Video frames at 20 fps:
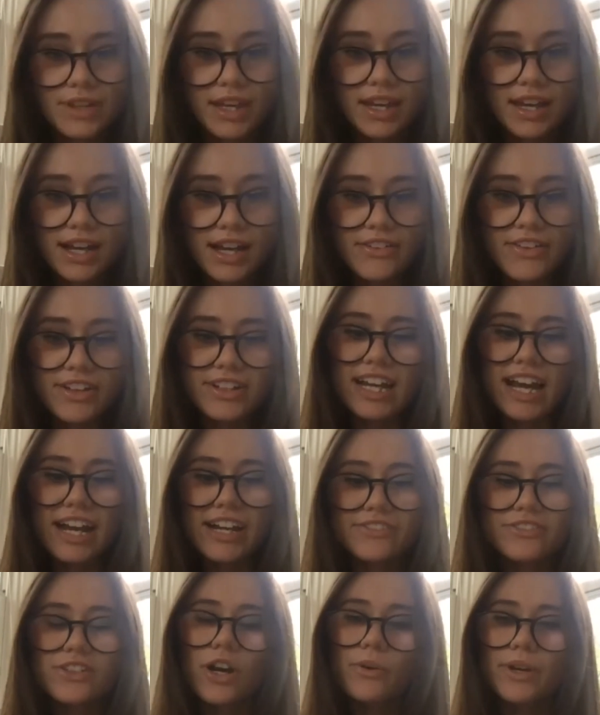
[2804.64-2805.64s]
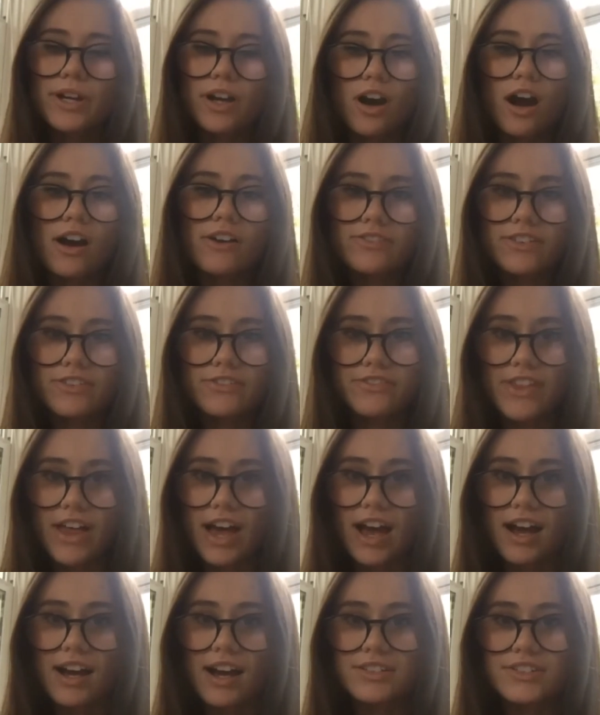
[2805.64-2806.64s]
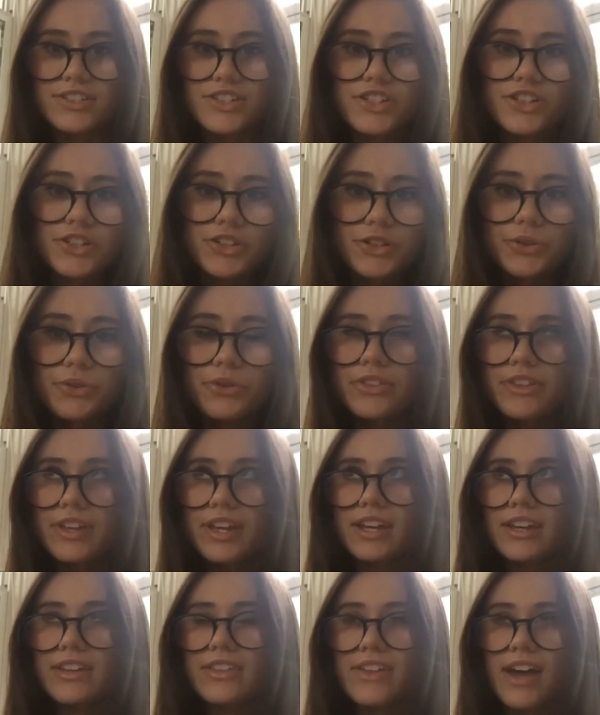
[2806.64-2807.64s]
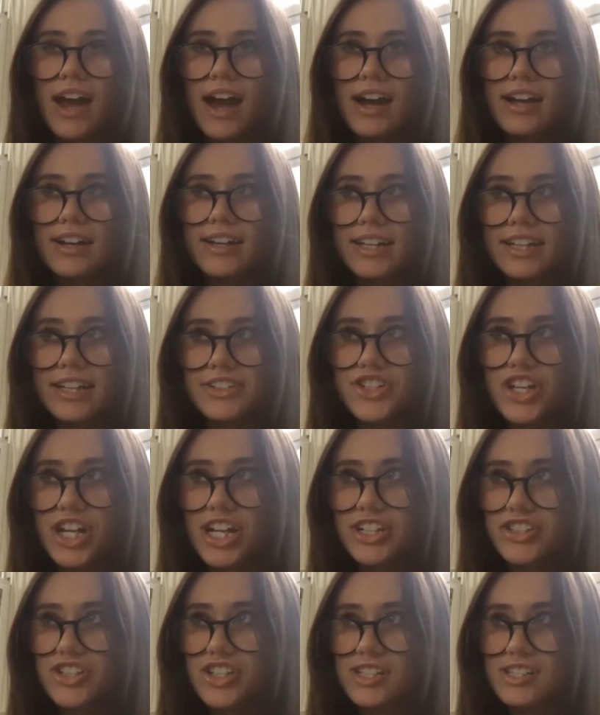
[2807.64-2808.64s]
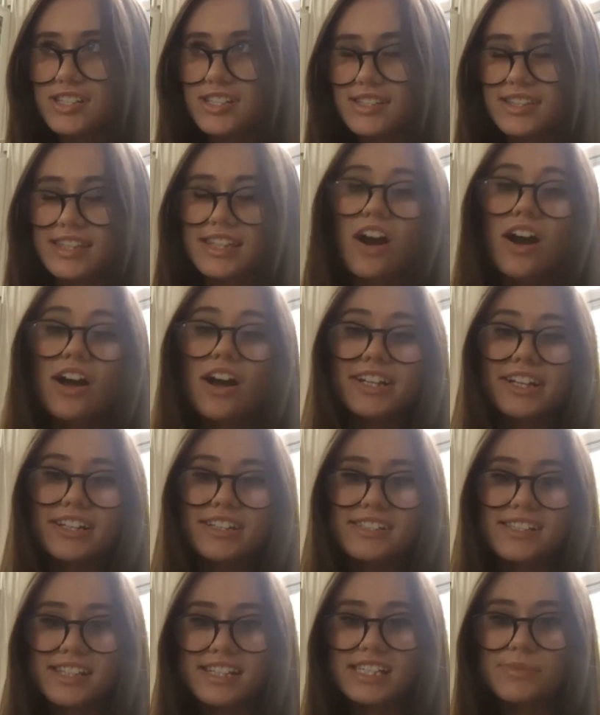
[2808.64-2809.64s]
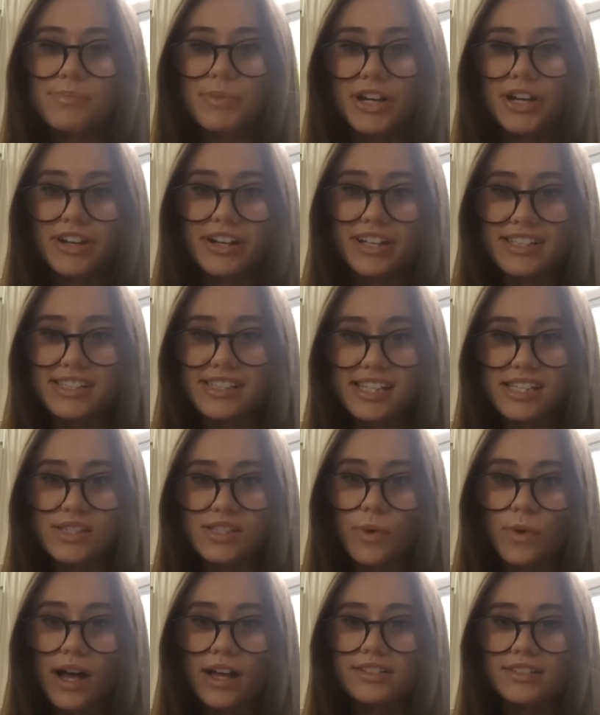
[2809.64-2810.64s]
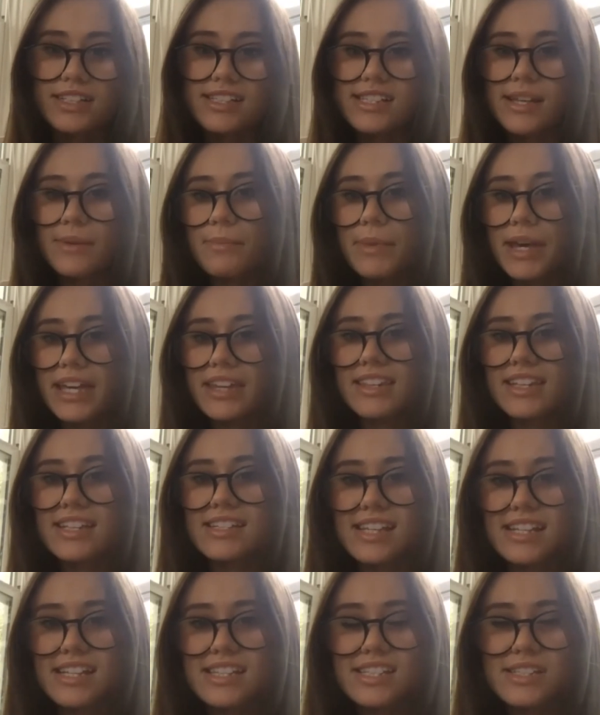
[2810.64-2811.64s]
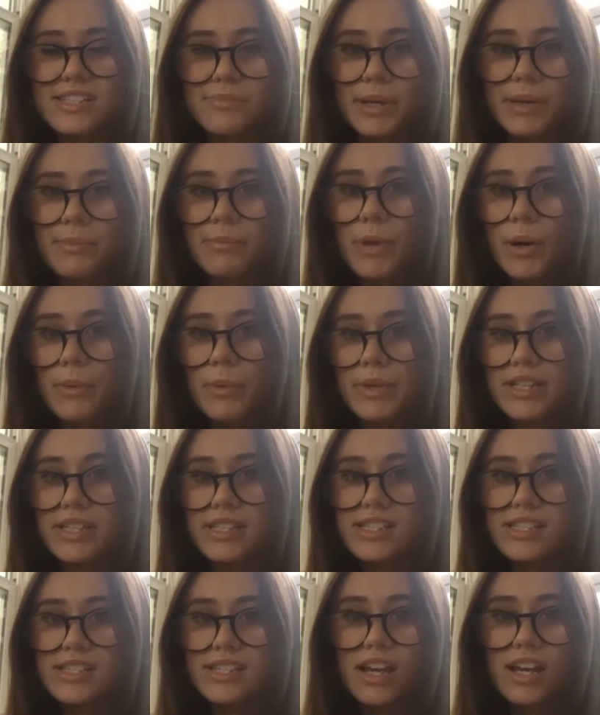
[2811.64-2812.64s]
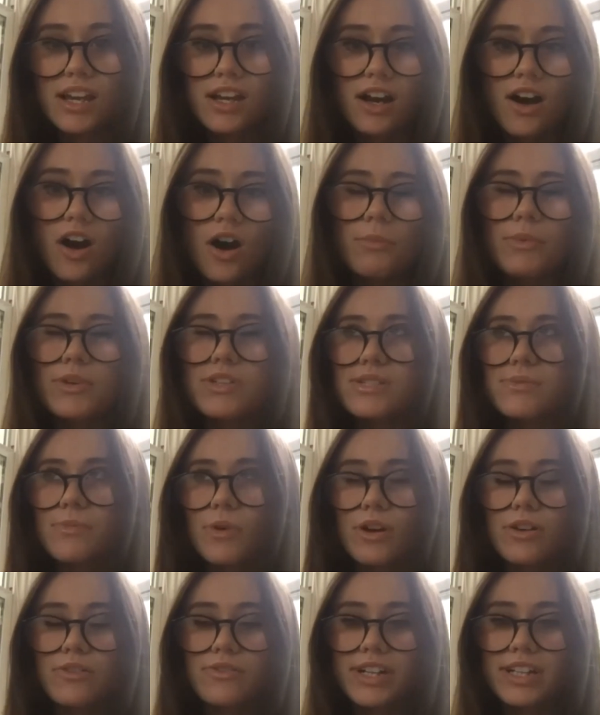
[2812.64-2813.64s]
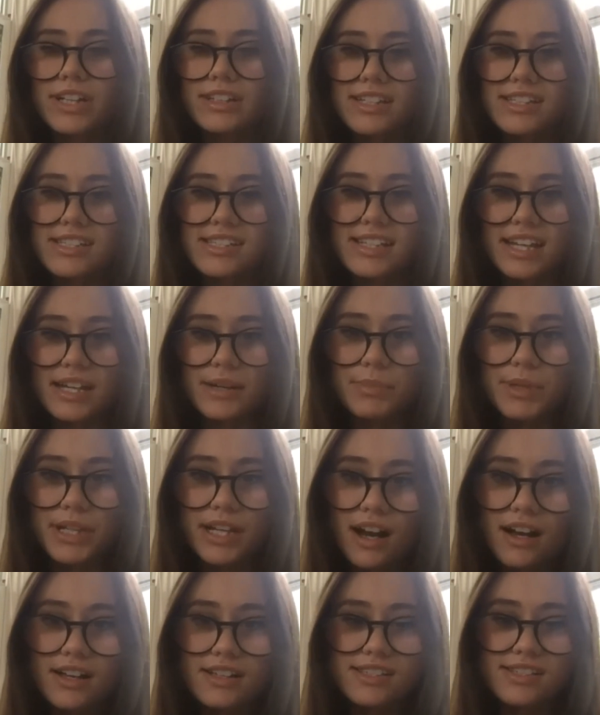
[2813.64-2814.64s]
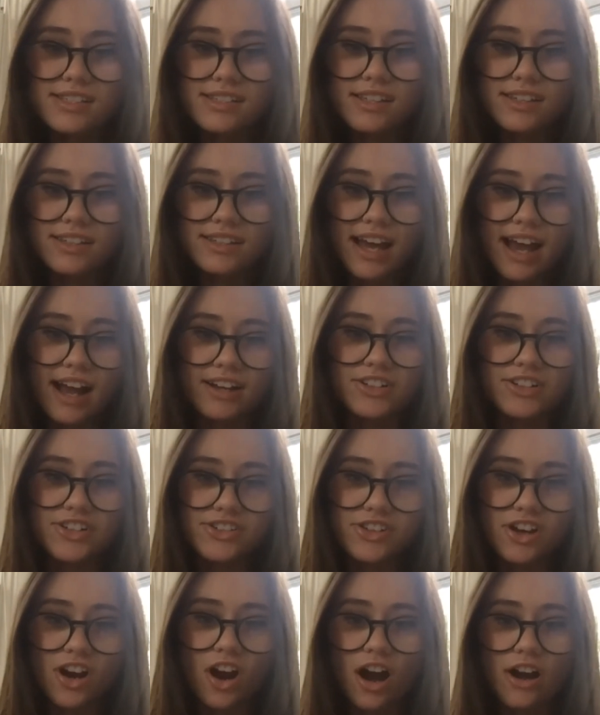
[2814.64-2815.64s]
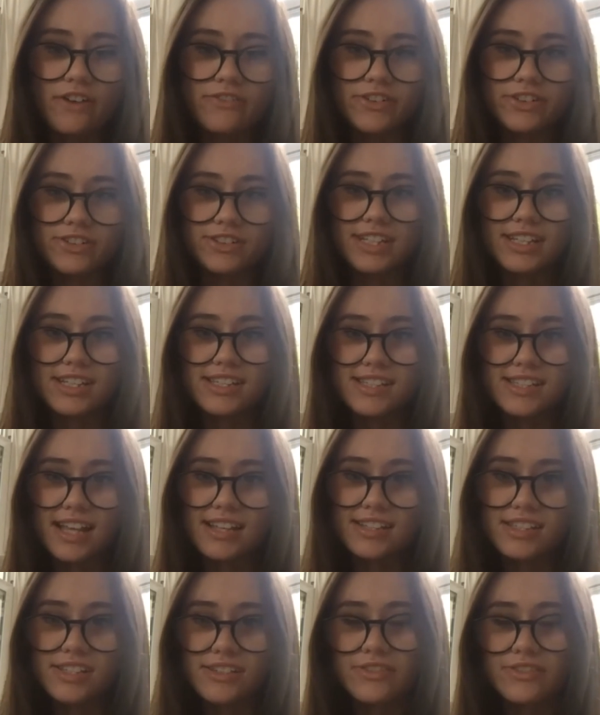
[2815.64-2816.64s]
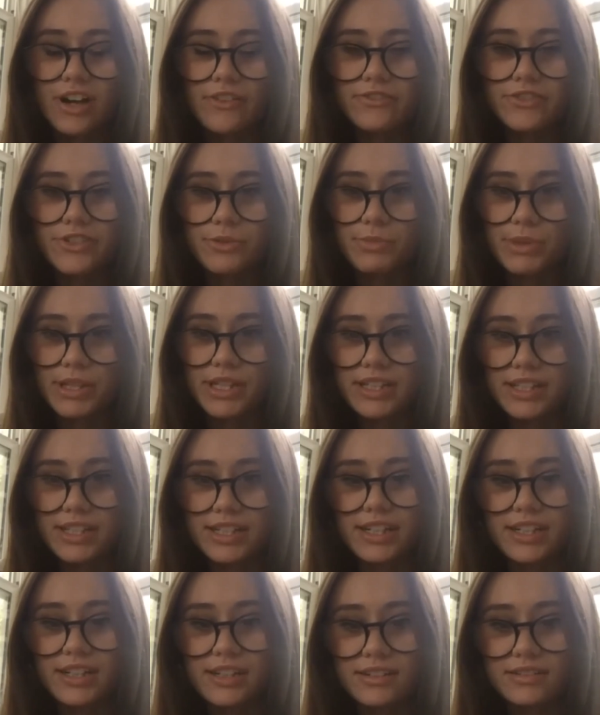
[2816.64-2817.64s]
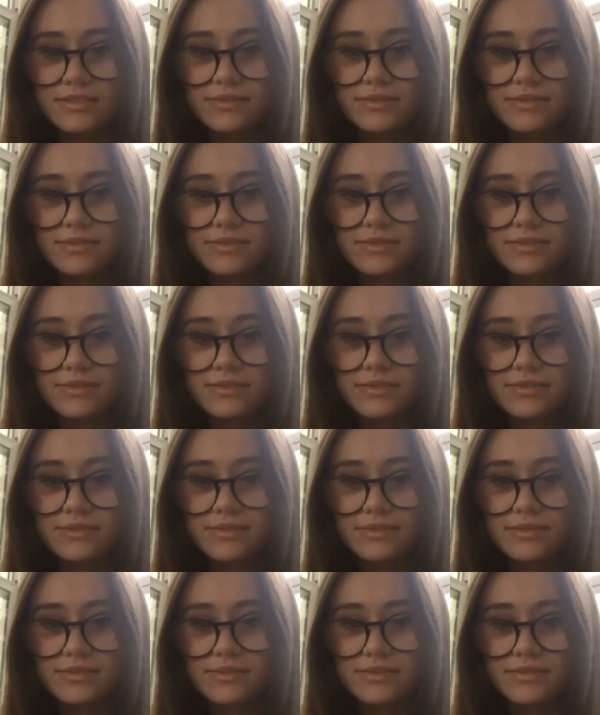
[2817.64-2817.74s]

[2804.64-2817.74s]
And then kind of going off of that, do you think that it changes the audience experience as well? Does it make these intimate moments almost more realistic because the actors are offered this sense of comfortability?